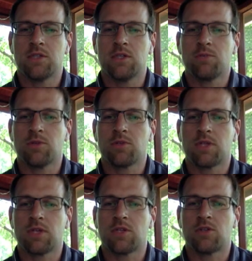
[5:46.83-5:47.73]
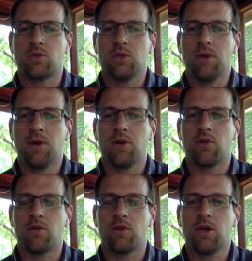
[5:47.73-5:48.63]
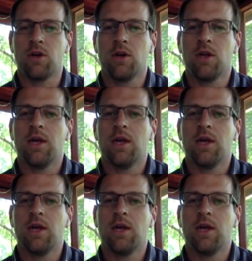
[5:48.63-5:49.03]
this person gets the rebound over here,